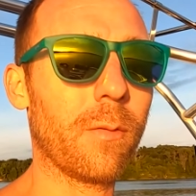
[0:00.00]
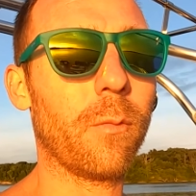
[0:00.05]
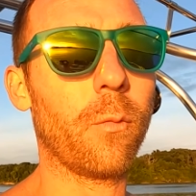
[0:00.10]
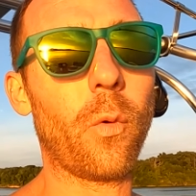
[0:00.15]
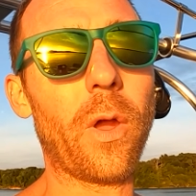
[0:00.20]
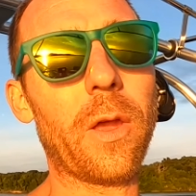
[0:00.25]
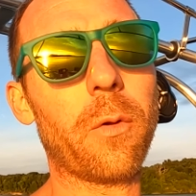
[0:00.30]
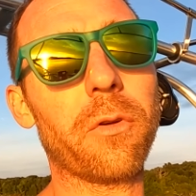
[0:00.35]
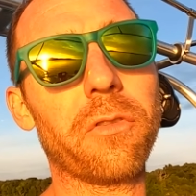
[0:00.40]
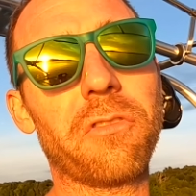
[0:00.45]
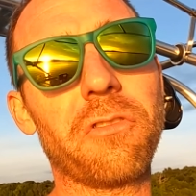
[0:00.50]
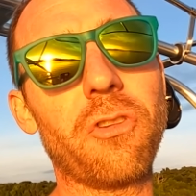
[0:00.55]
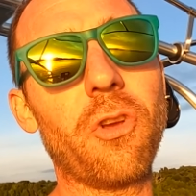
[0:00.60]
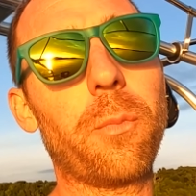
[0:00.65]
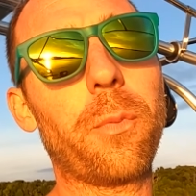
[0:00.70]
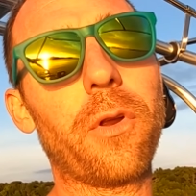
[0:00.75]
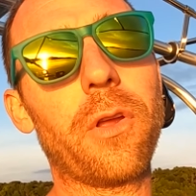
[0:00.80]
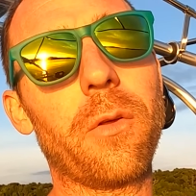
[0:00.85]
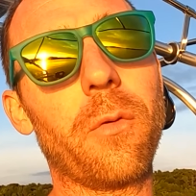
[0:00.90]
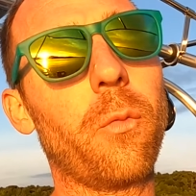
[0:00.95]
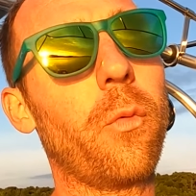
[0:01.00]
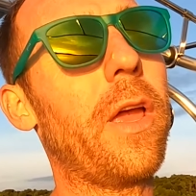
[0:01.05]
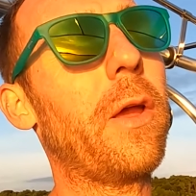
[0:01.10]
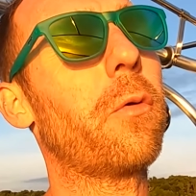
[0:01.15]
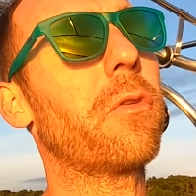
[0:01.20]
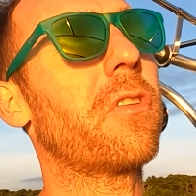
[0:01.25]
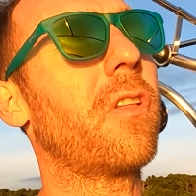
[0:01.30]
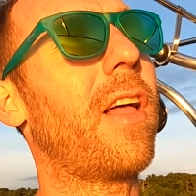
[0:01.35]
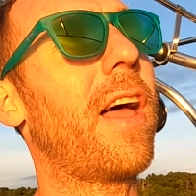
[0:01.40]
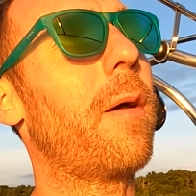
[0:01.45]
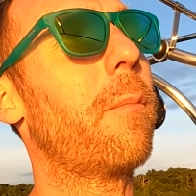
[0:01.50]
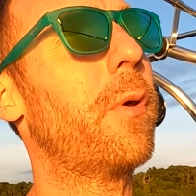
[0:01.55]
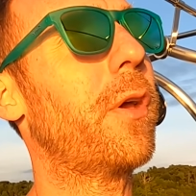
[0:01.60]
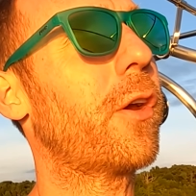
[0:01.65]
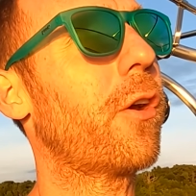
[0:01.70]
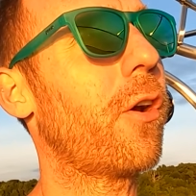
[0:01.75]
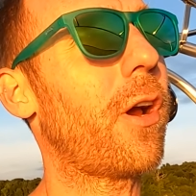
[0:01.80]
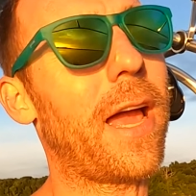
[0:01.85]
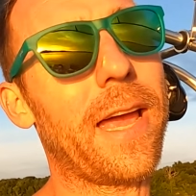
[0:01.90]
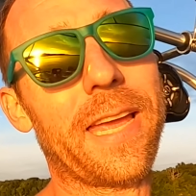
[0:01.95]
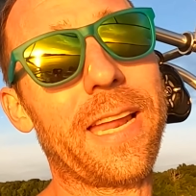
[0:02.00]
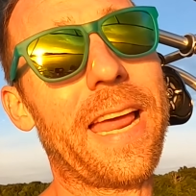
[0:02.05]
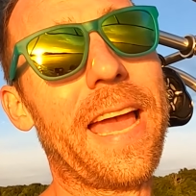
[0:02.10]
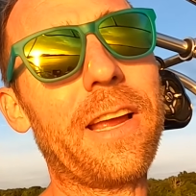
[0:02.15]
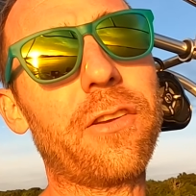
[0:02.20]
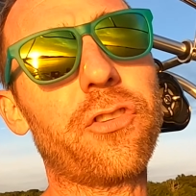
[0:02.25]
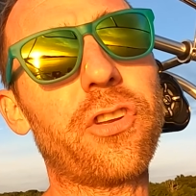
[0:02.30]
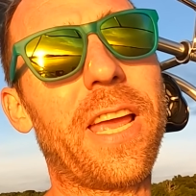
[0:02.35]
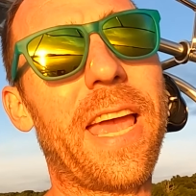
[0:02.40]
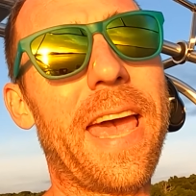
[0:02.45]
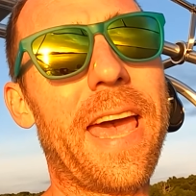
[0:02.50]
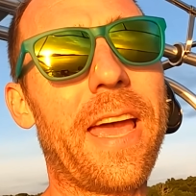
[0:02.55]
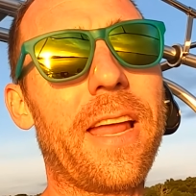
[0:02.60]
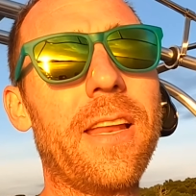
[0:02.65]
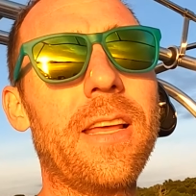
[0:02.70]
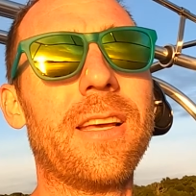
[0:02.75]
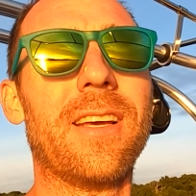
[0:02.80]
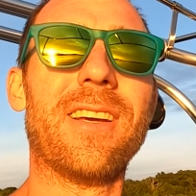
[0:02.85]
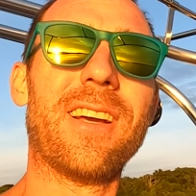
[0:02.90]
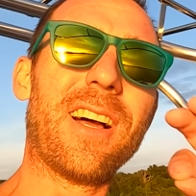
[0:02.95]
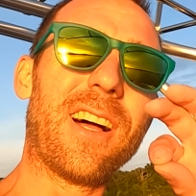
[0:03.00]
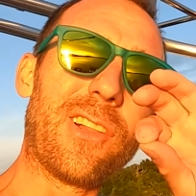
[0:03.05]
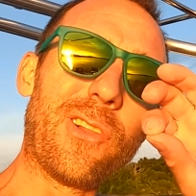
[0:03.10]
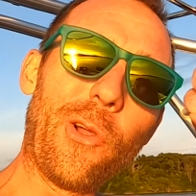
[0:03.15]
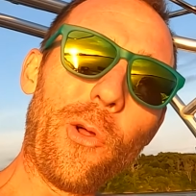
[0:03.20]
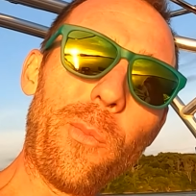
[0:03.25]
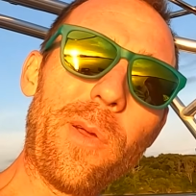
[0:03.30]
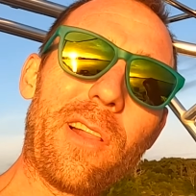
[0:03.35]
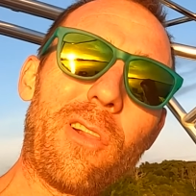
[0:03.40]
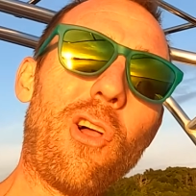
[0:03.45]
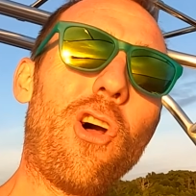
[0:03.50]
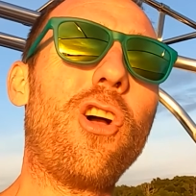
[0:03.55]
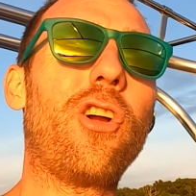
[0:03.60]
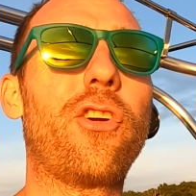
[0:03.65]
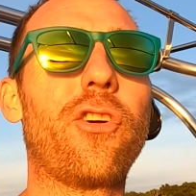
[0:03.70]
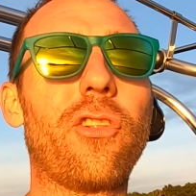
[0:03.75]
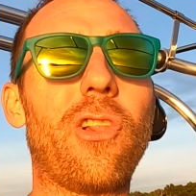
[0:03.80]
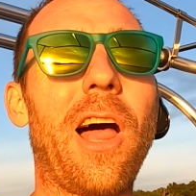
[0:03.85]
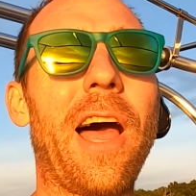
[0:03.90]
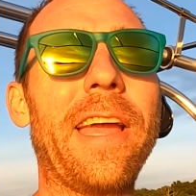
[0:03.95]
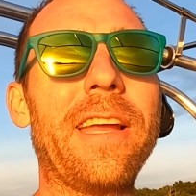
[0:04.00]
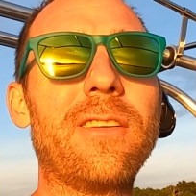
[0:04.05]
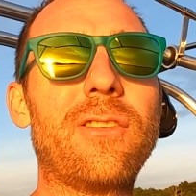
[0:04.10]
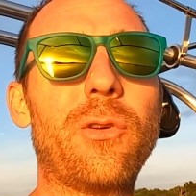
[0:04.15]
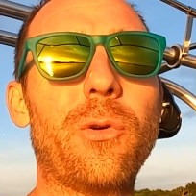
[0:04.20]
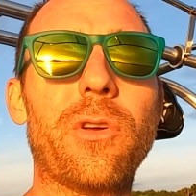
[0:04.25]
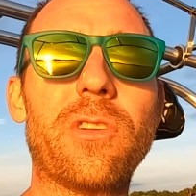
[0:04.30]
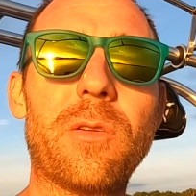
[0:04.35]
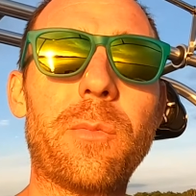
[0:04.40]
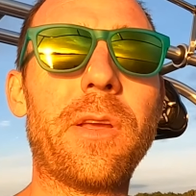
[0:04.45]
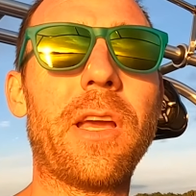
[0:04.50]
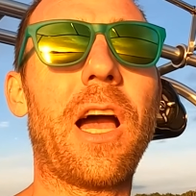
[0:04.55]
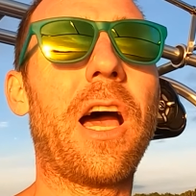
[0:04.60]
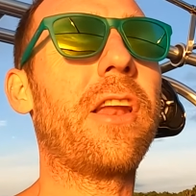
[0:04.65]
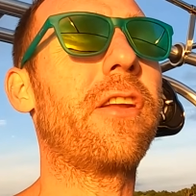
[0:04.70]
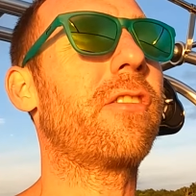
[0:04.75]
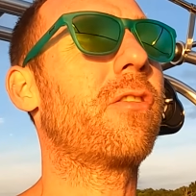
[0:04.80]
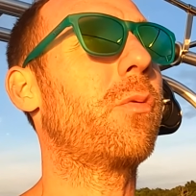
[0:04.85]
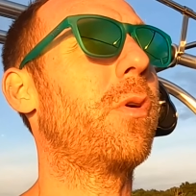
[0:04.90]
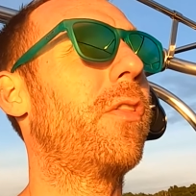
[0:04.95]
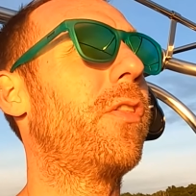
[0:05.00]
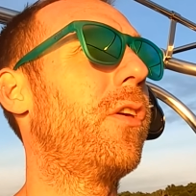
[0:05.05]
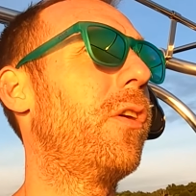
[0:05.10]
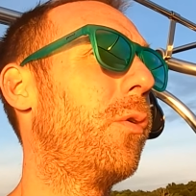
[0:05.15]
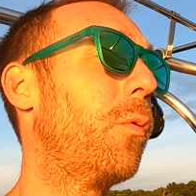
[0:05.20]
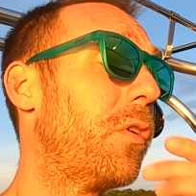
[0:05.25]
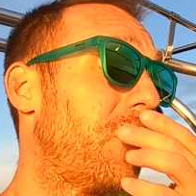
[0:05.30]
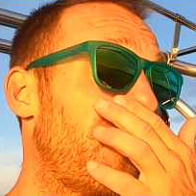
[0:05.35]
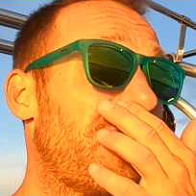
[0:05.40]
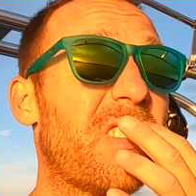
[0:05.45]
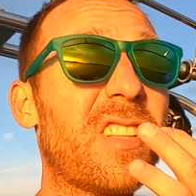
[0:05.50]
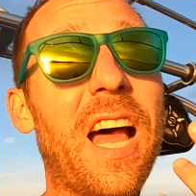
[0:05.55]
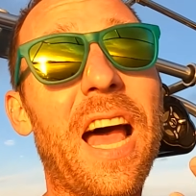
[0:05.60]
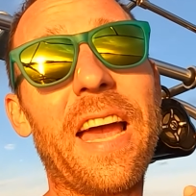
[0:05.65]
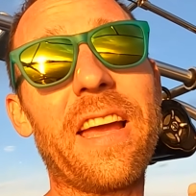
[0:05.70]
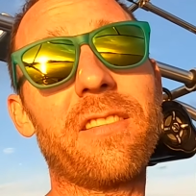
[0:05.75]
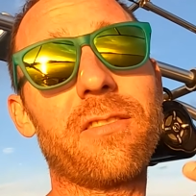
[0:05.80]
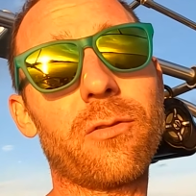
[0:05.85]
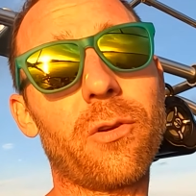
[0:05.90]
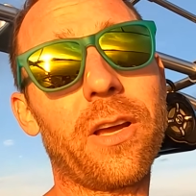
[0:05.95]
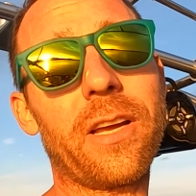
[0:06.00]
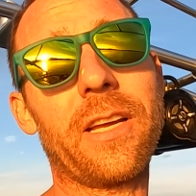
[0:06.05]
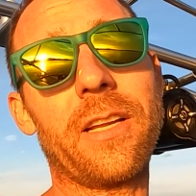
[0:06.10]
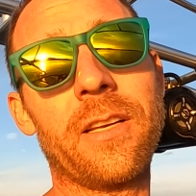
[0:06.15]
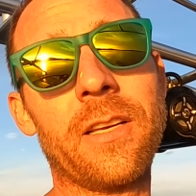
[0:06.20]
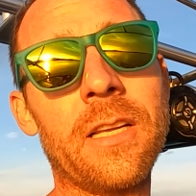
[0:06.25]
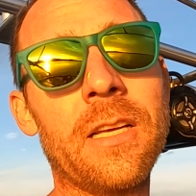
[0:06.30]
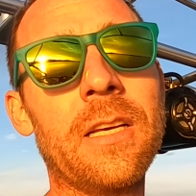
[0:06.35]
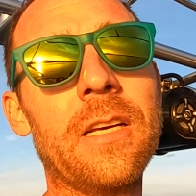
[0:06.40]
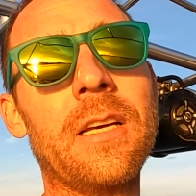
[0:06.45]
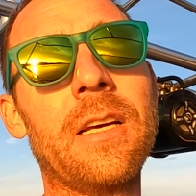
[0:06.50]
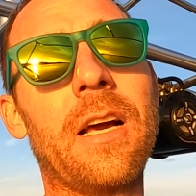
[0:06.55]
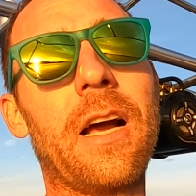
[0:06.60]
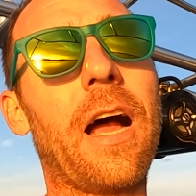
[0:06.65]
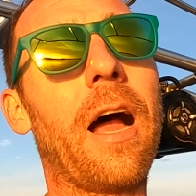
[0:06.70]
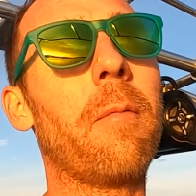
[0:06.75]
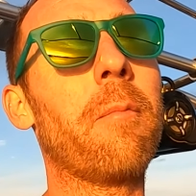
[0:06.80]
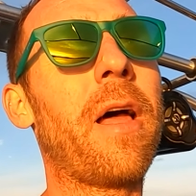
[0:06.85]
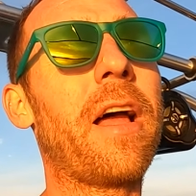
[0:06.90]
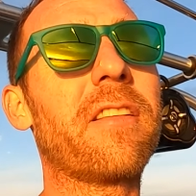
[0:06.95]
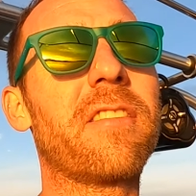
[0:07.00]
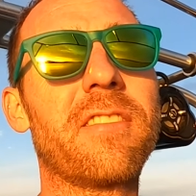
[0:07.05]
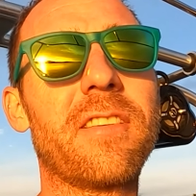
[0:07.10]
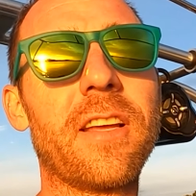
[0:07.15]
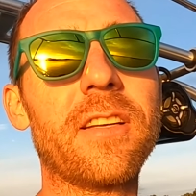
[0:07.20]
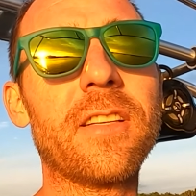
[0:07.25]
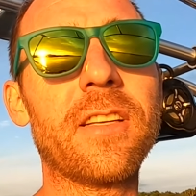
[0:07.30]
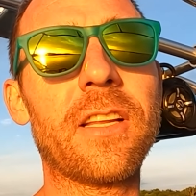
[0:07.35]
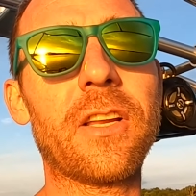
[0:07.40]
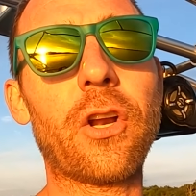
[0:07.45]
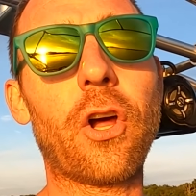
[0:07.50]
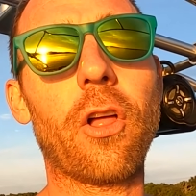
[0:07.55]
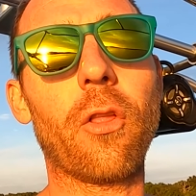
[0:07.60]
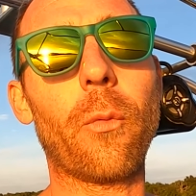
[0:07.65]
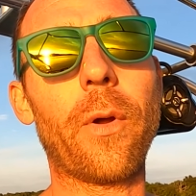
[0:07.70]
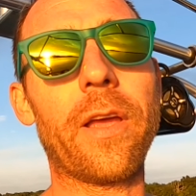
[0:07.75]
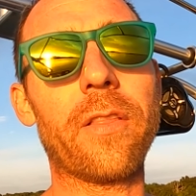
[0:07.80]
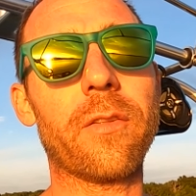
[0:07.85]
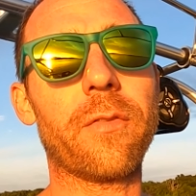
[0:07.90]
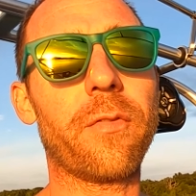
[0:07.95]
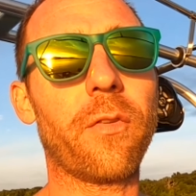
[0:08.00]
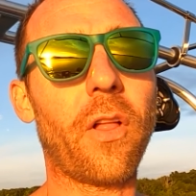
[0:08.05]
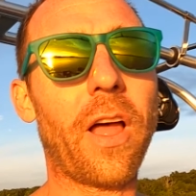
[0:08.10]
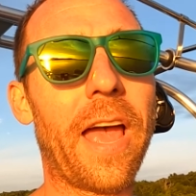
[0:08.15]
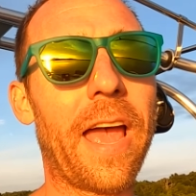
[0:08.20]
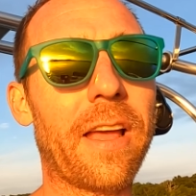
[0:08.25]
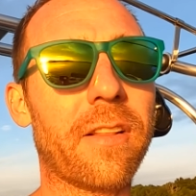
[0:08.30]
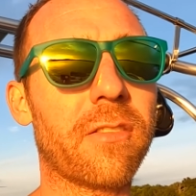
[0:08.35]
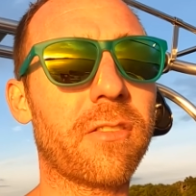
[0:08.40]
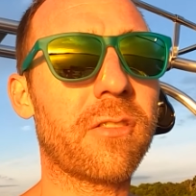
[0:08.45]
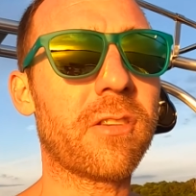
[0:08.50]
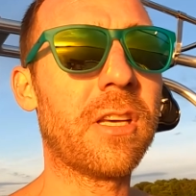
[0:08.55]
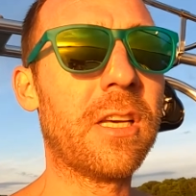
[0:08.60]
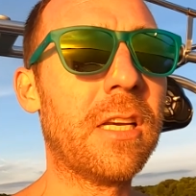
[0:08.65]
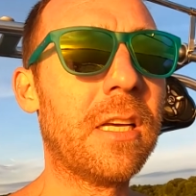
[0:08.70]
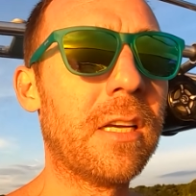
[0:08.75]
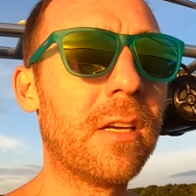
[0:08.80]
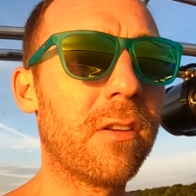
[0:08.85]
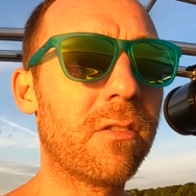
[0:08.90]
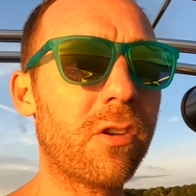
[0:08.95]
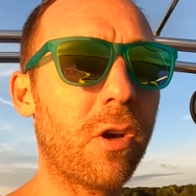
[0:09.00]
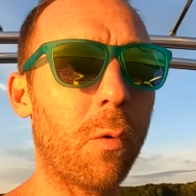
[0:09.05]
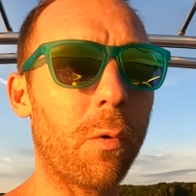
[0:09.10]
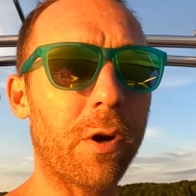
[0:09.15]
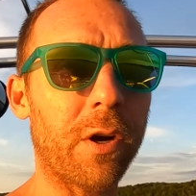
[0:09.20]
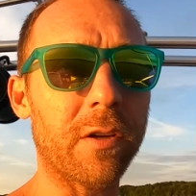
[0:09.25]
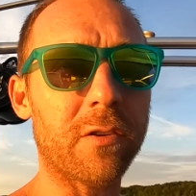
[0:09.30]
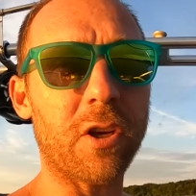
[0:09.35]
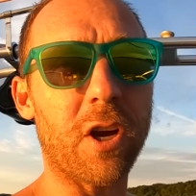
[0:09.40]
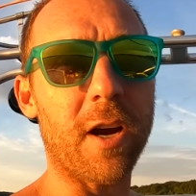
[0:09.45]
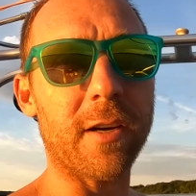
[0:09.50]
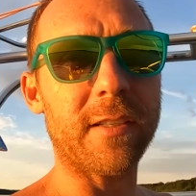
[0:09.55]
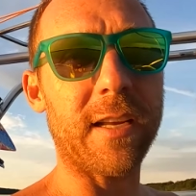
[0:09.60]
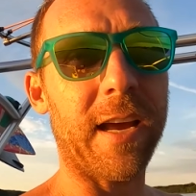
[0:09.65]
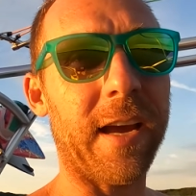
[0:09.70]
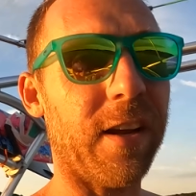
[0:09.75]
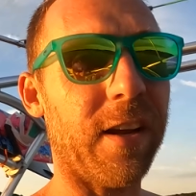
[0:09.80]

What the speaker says: Wake was a lot bigger. I could actually add a little bit longer line to it, to be honest with you, which is nice, so I'm not sending it all the way in the flats. So we're gonna talk to